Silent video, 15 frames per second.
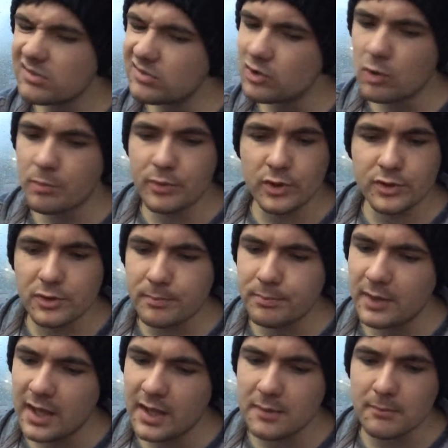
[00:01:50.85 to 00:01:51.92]
Don't put the
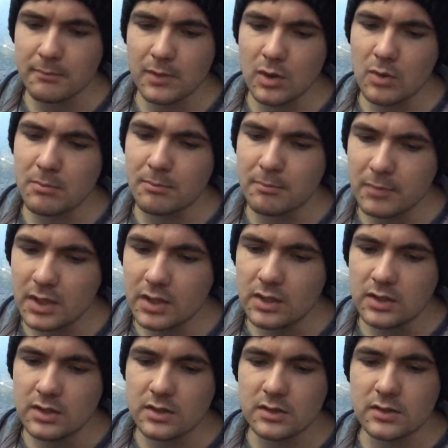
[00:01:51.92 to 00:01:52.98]
blame on me